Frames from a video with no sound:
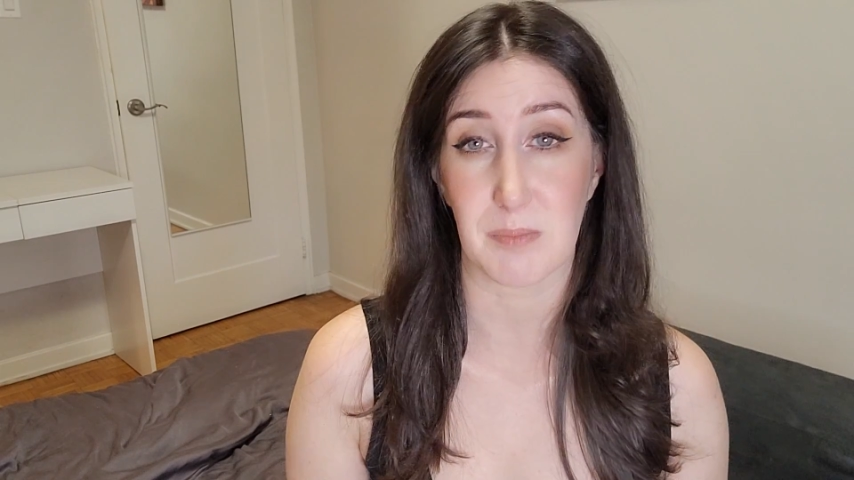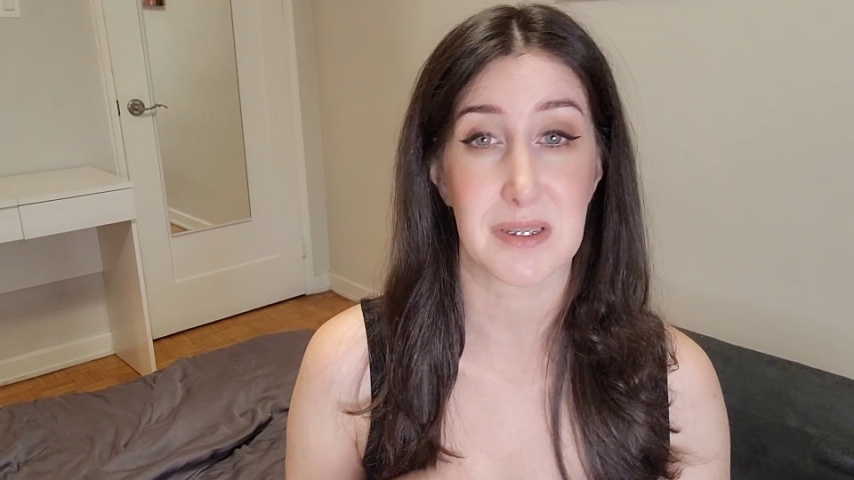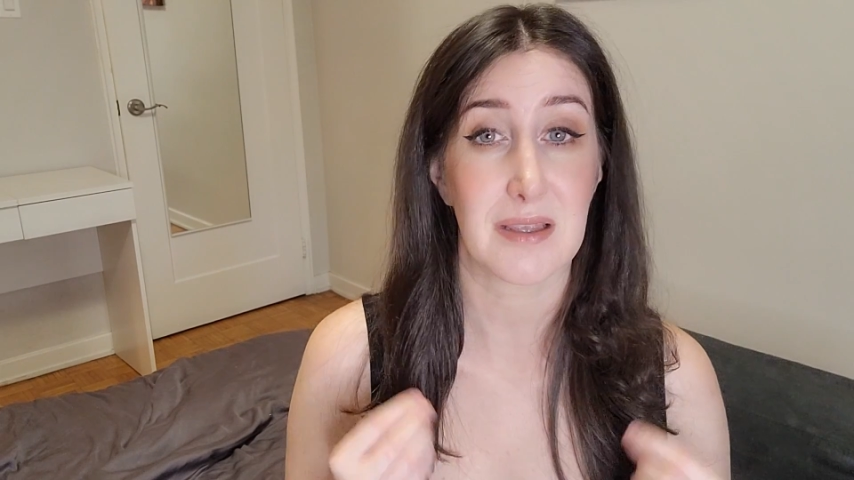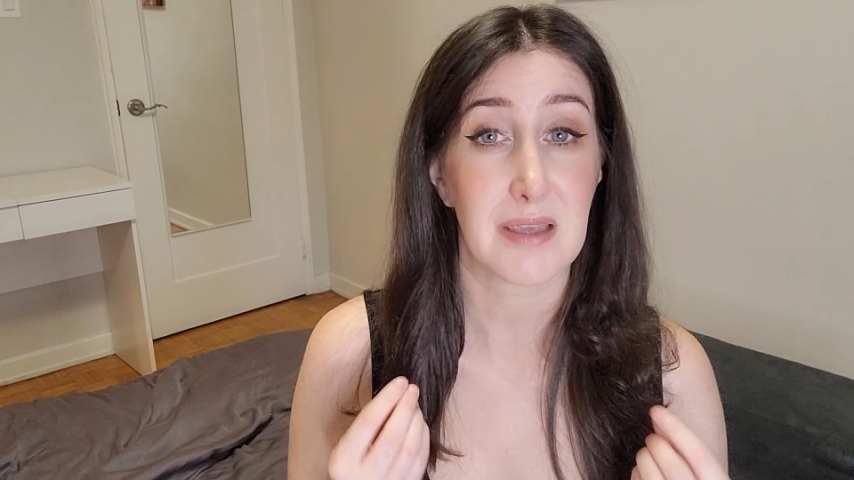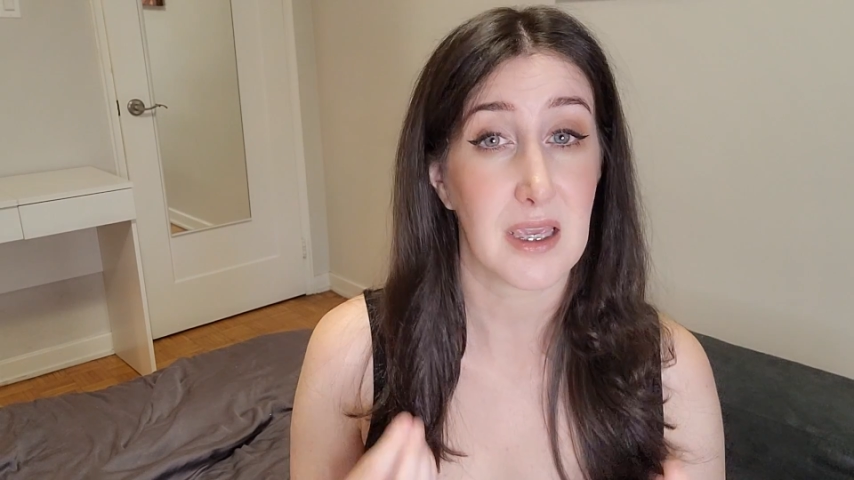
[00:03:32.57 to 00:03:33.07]

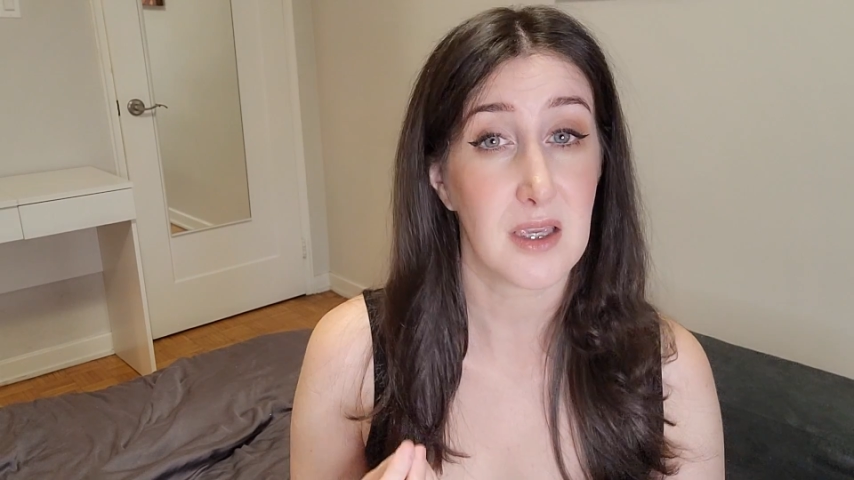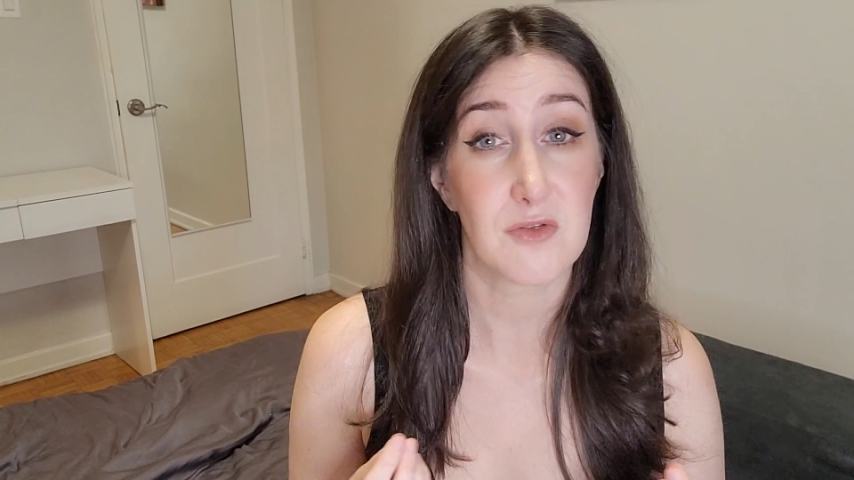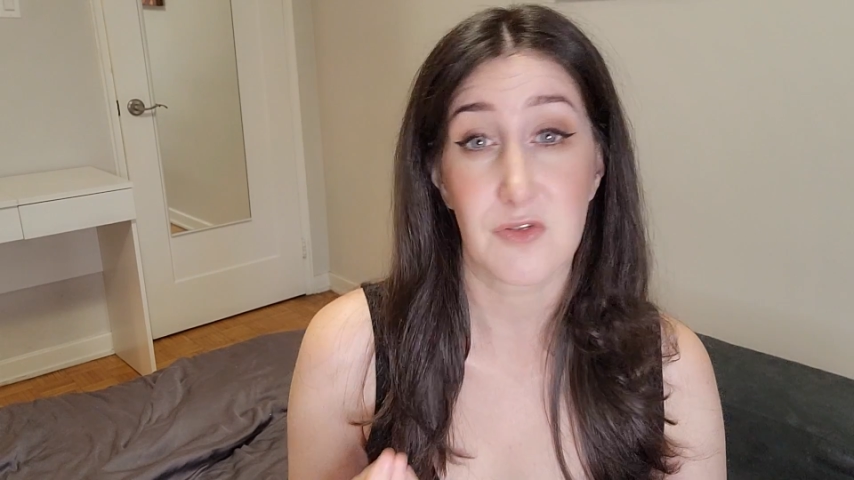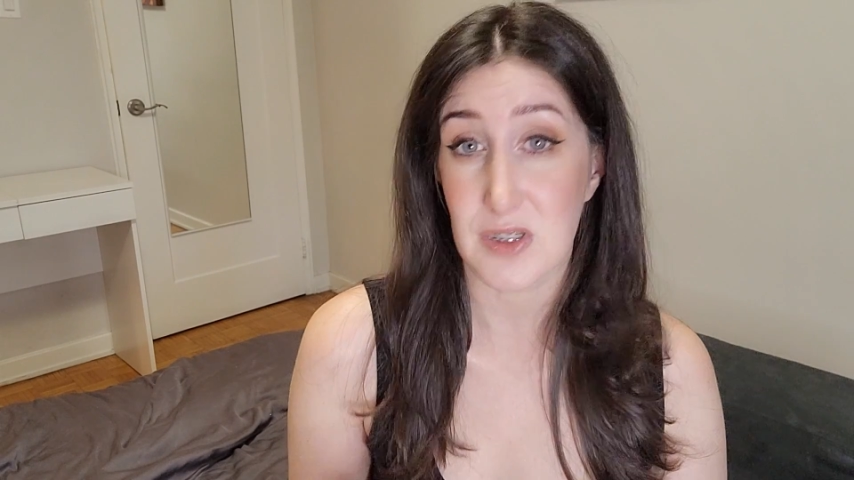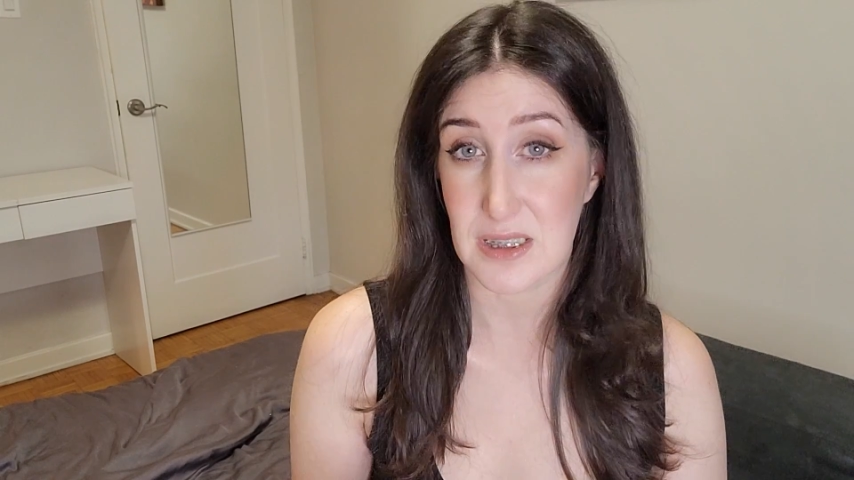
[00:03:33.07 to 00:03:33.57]
but they can't
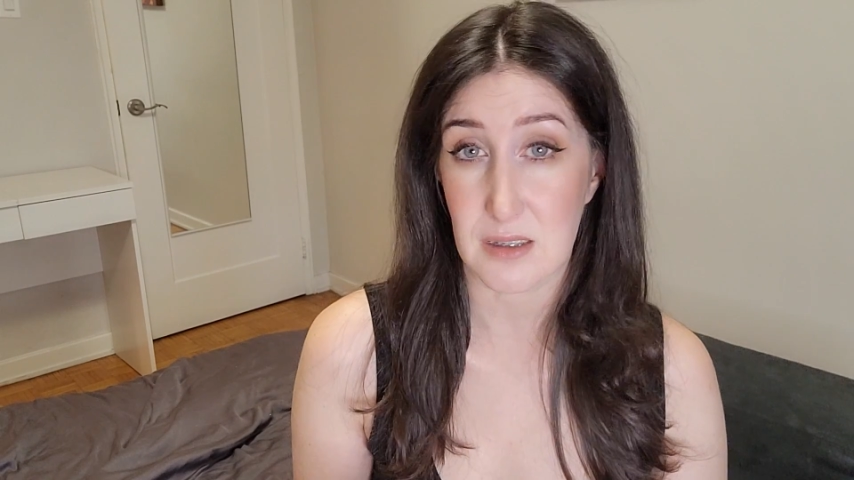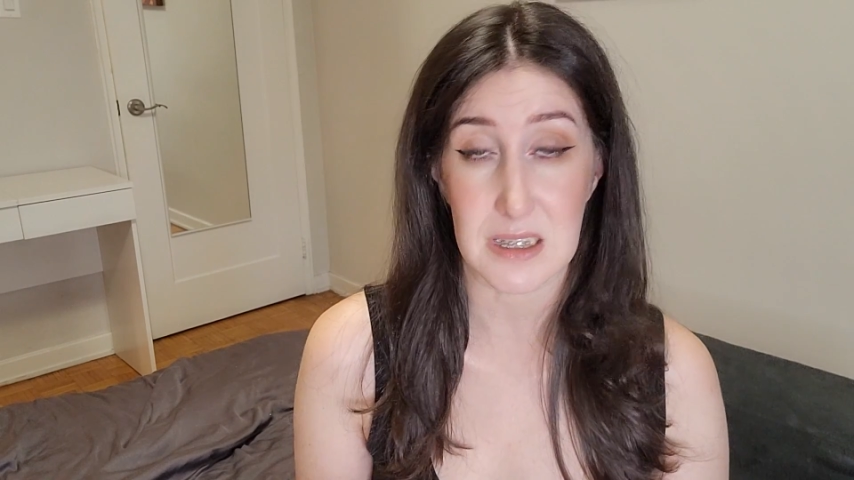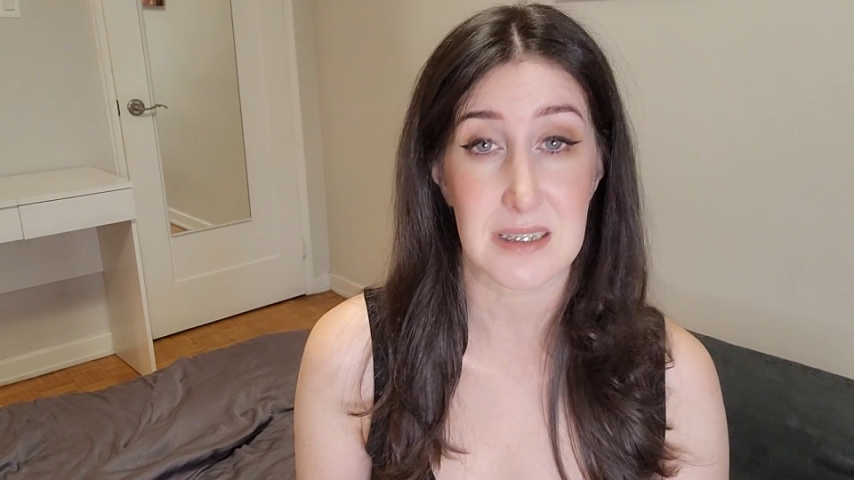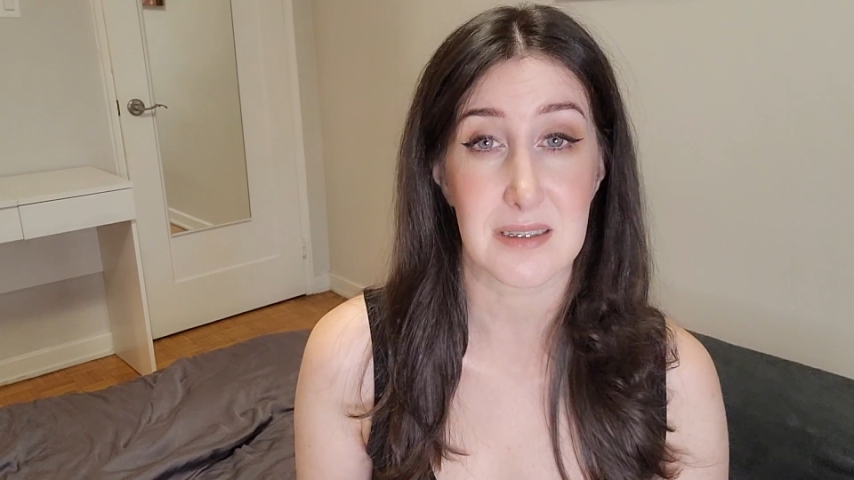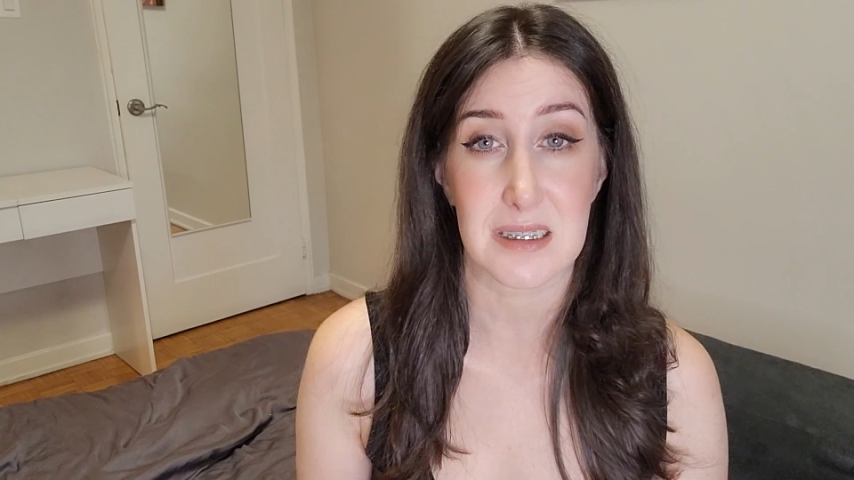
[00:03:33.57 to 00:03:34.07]

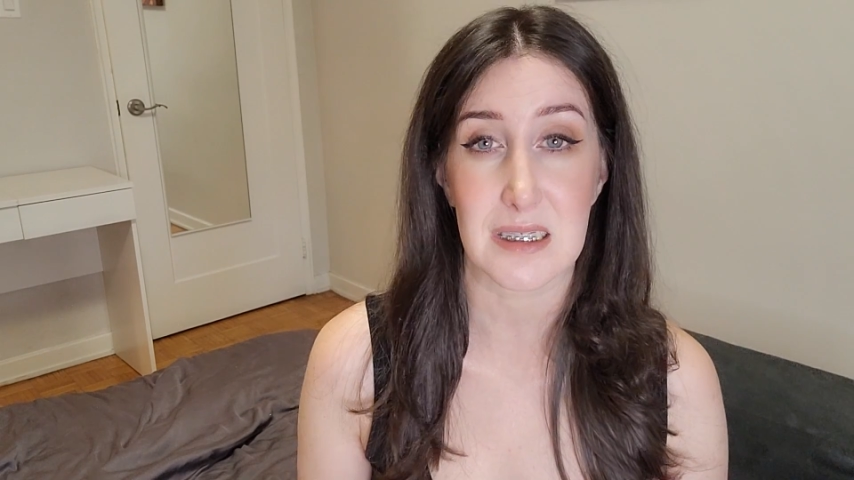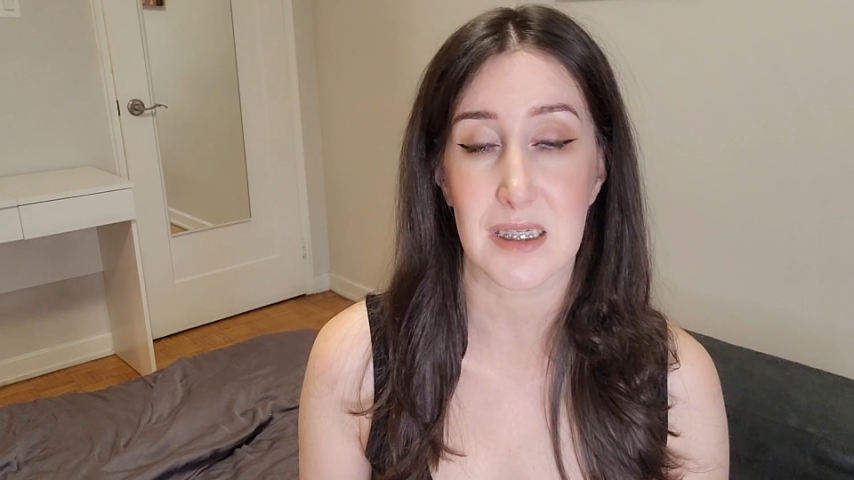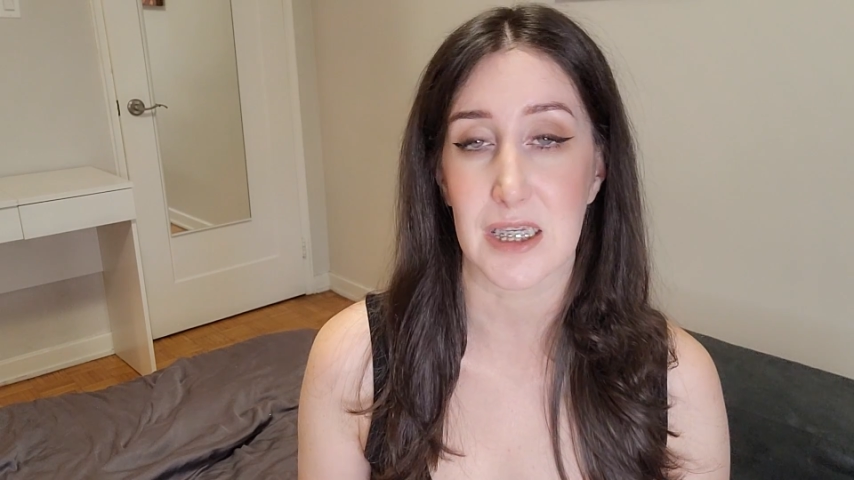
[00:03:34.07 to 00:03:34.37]
physically see